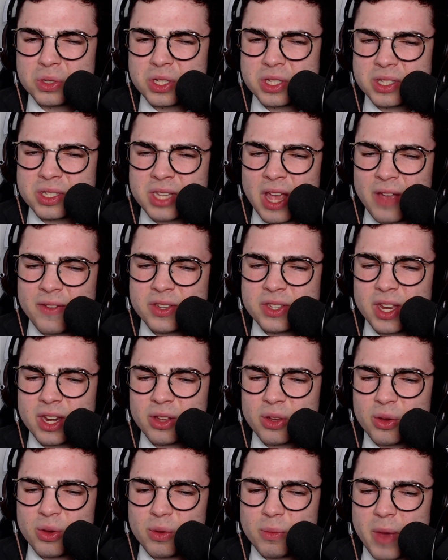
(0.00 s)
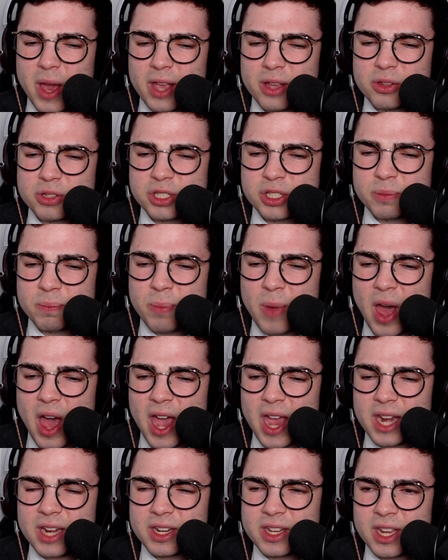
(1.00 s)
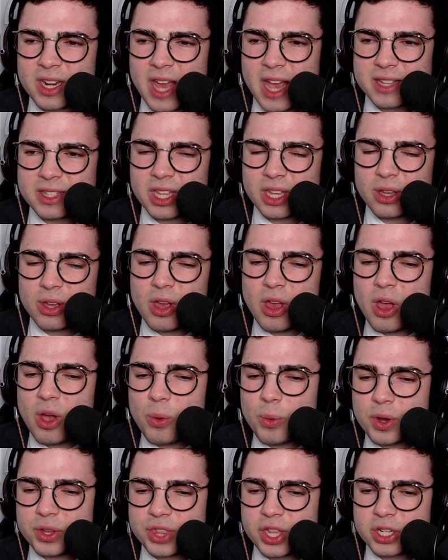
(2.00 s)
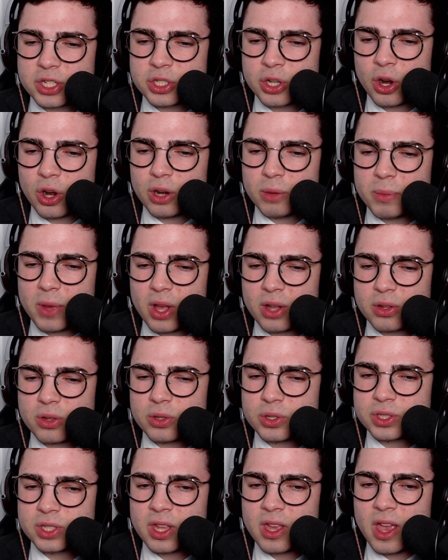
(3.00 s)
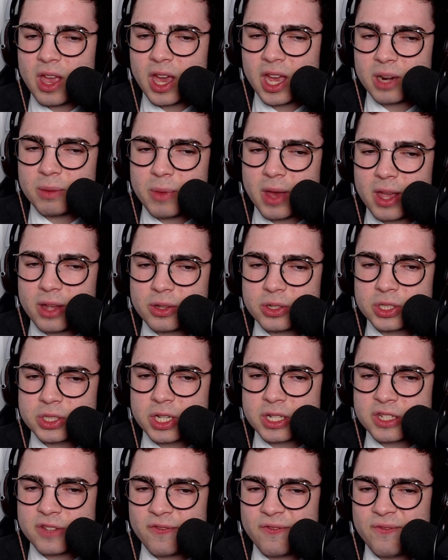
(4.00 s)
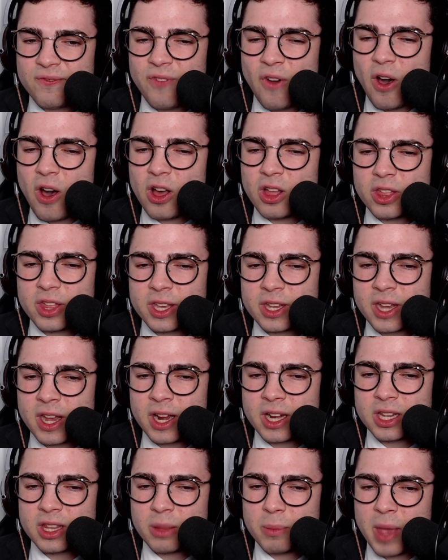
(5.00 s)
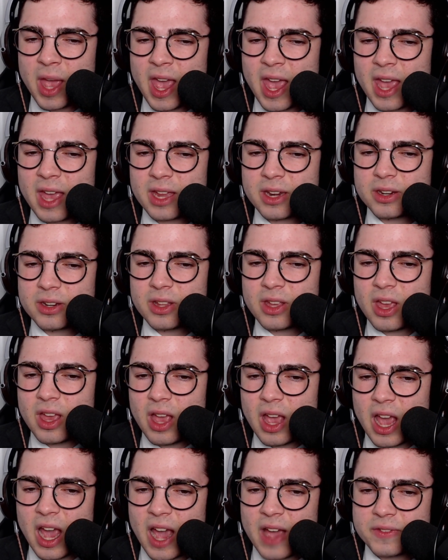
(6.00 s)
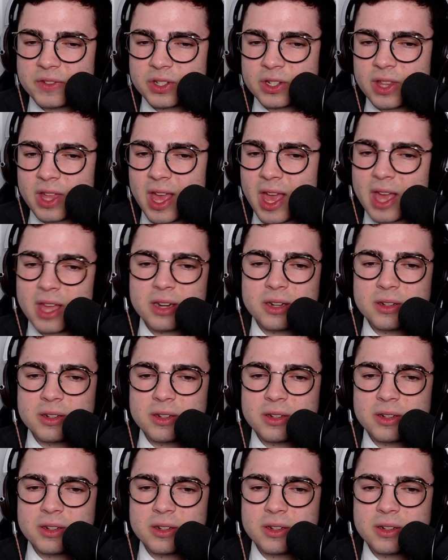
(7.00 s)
devastating. Oh, Michaels' spine connecting with the turnbuckles. And Michaels just falling into the mat after that.